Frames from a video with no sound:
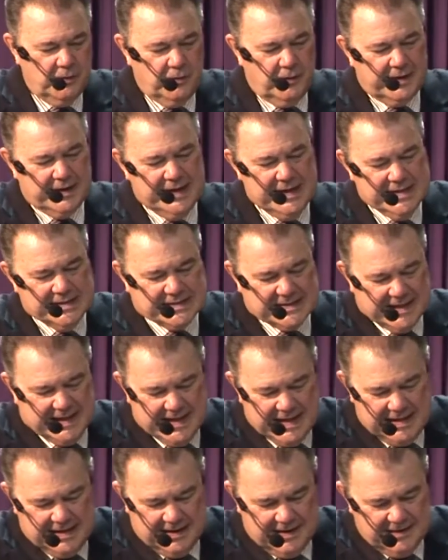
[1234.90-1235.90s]
What he's
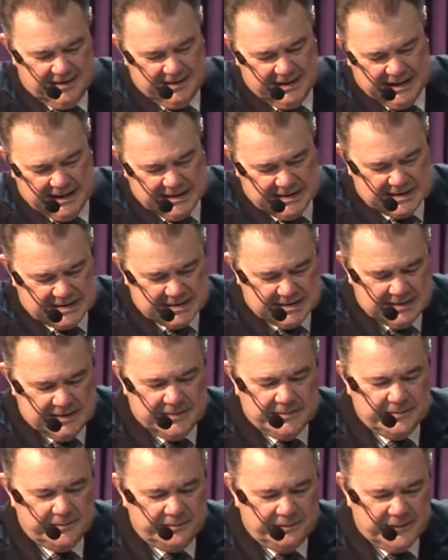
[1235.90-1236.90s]
saying here is
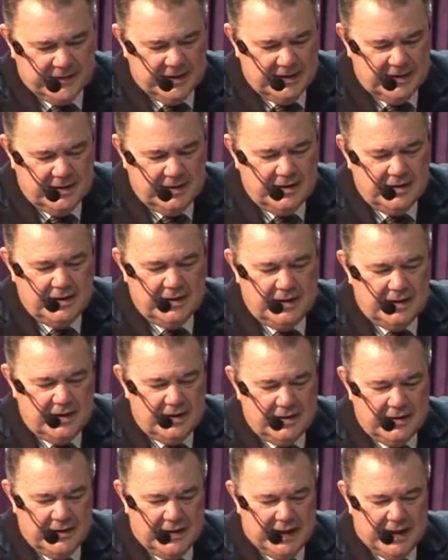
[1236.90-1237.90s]

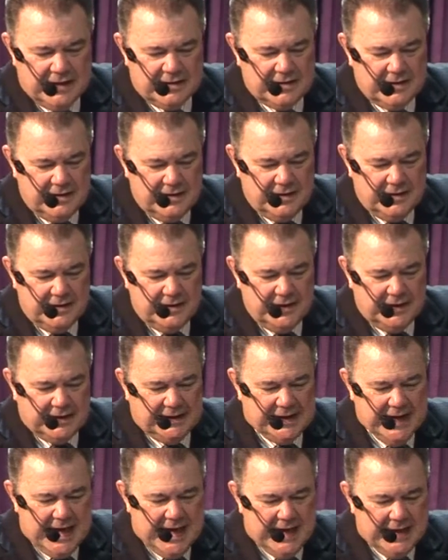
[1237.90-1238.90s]
that the
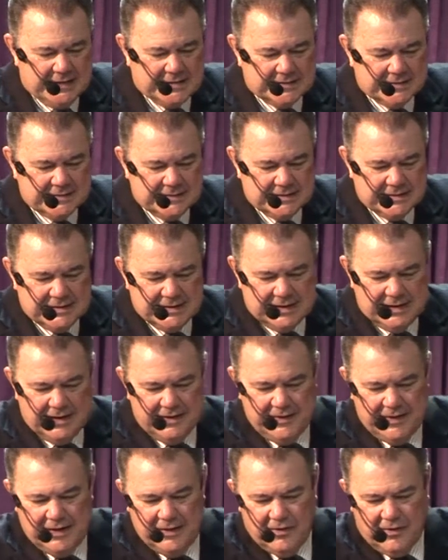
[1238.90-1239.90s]
gate
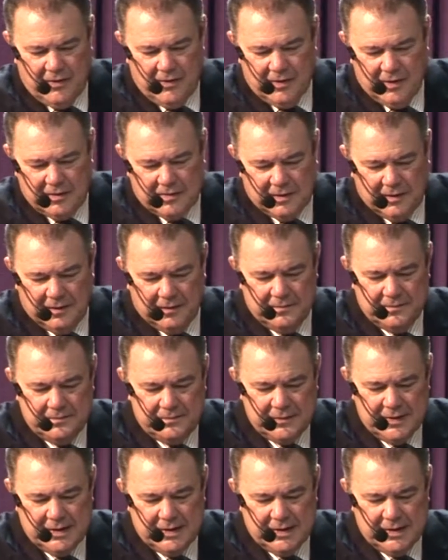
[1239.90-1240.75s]
and the oracle